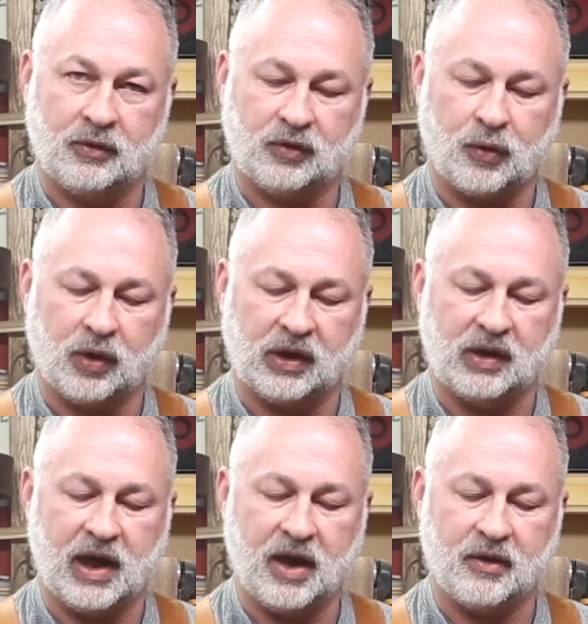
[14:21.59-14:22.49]
torquing
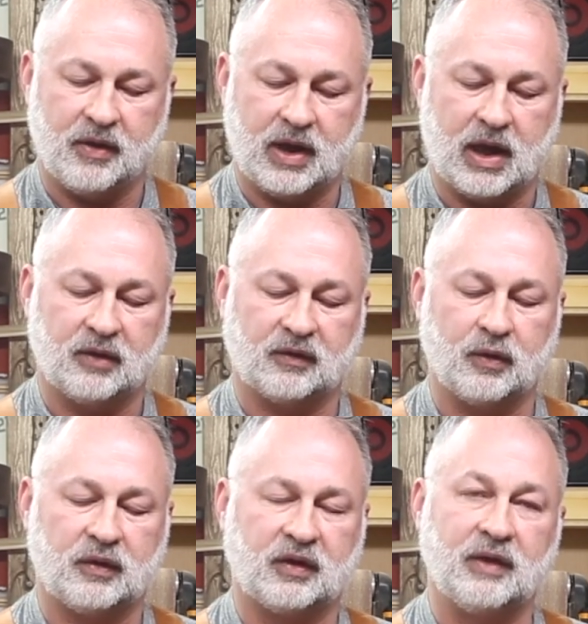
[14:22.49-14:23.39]
down on that.
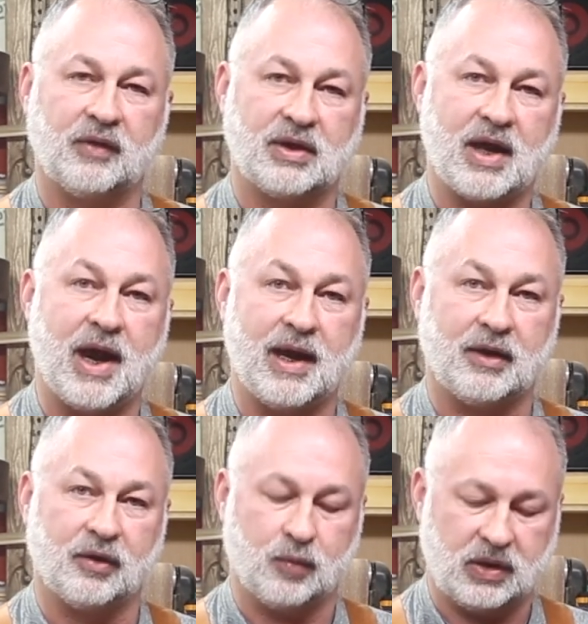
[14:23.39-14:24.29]
So it's even
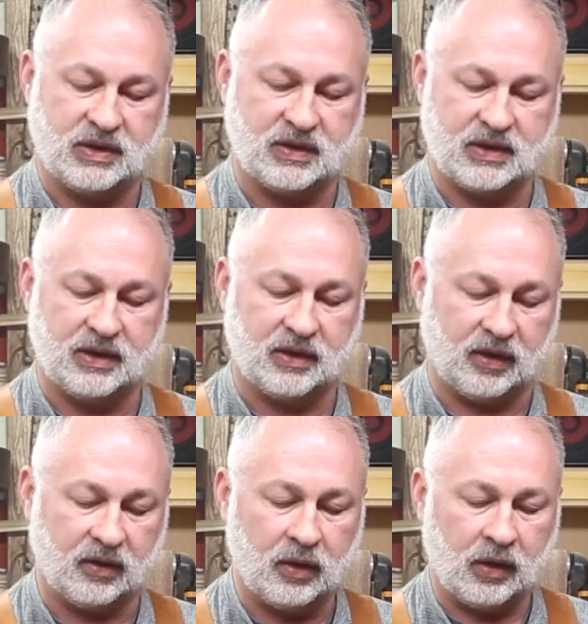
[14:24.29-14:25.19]
tighter once it's in
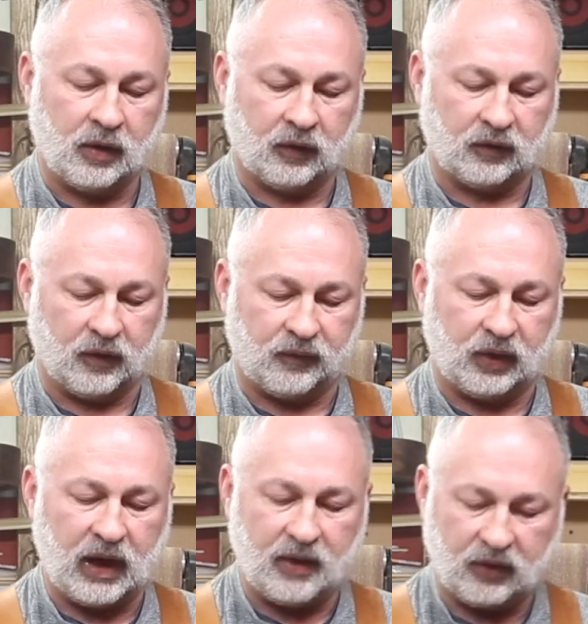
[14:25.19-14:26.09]
there. So if
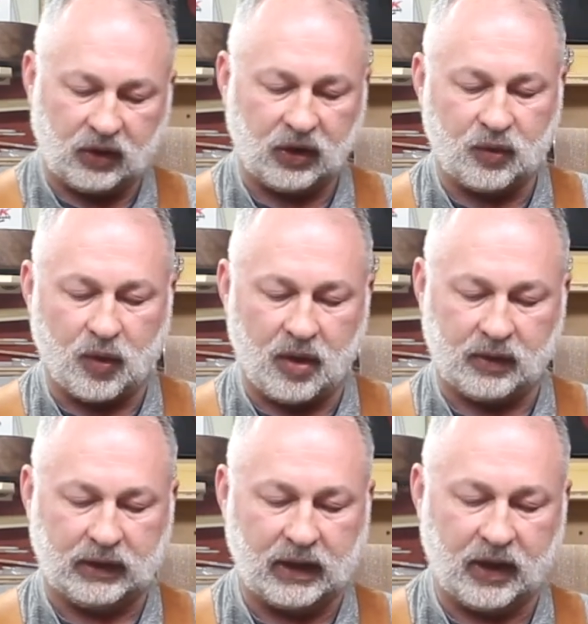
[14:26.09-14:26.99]
you have a good
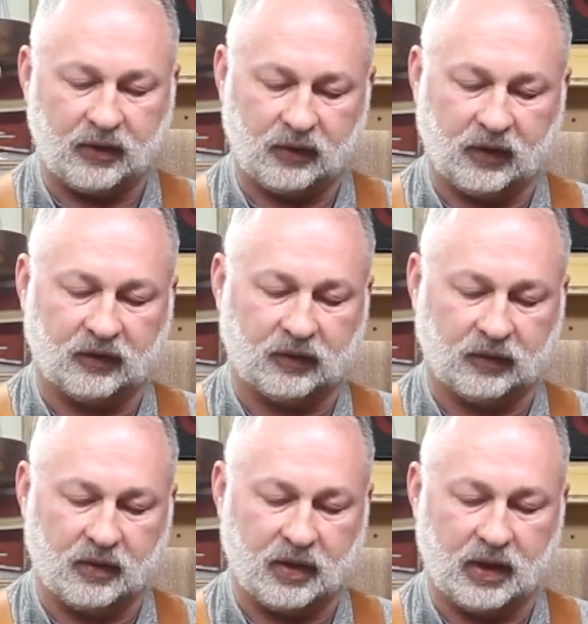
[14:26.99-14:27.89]
quality leather
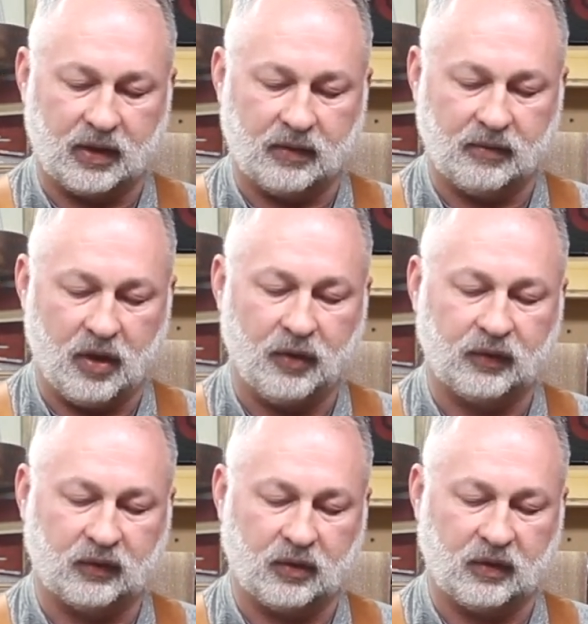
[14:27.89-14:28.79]
that's
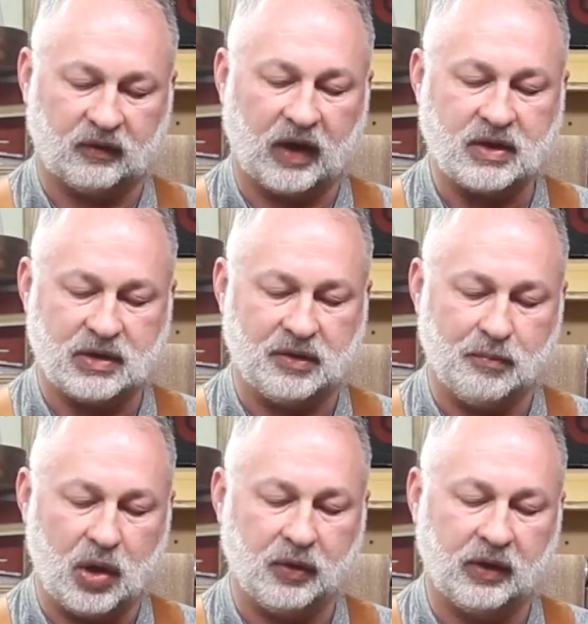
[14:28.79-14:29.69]
holster that's actually
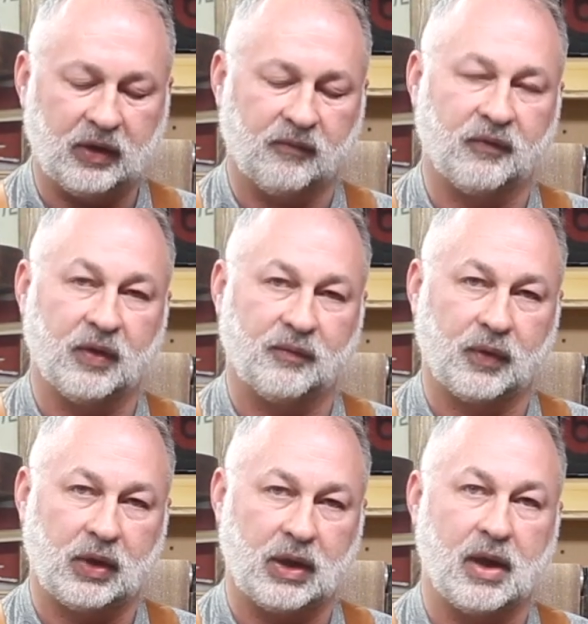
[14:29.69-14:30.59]
molded and fit for
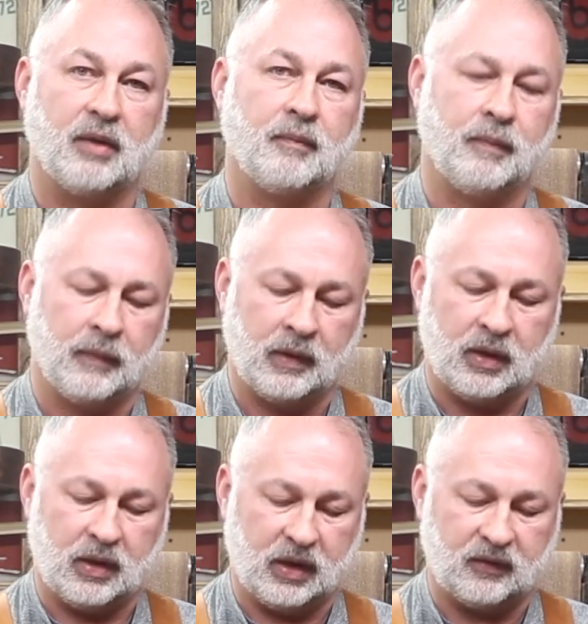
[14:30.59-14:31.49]
the gun,
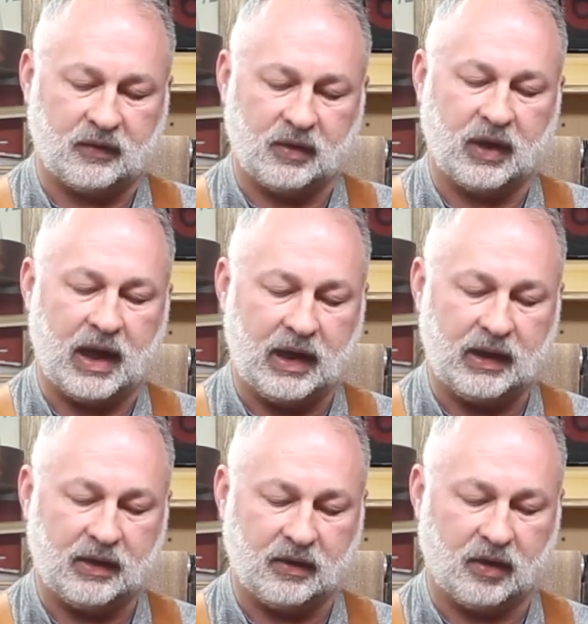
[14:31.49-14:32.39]
it's going to hang
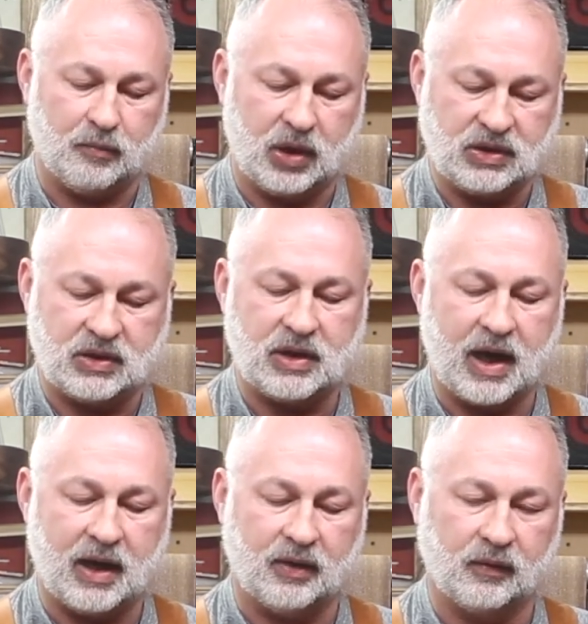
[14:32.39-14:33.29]
in there much
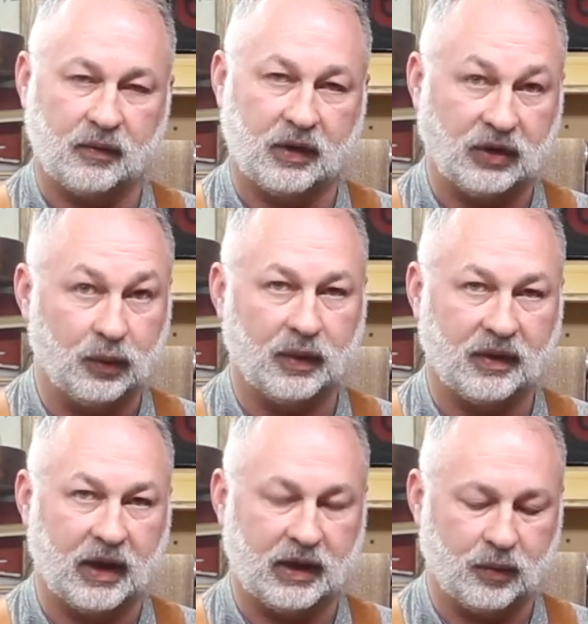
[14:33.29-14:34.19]
tighter than you would
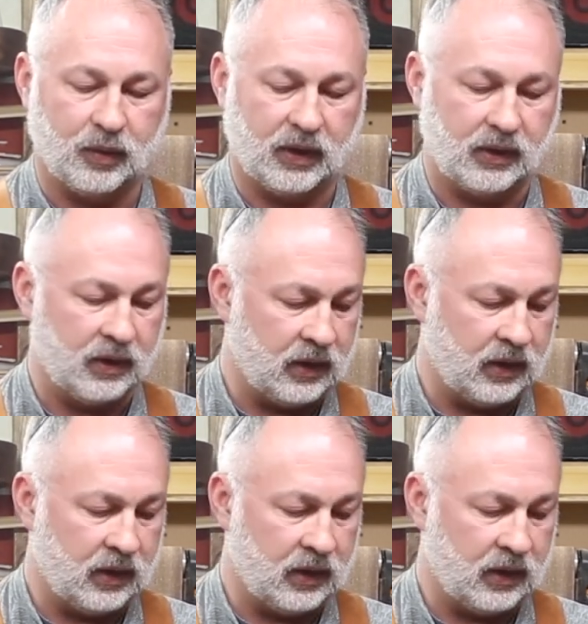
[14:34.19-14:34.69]
think it would.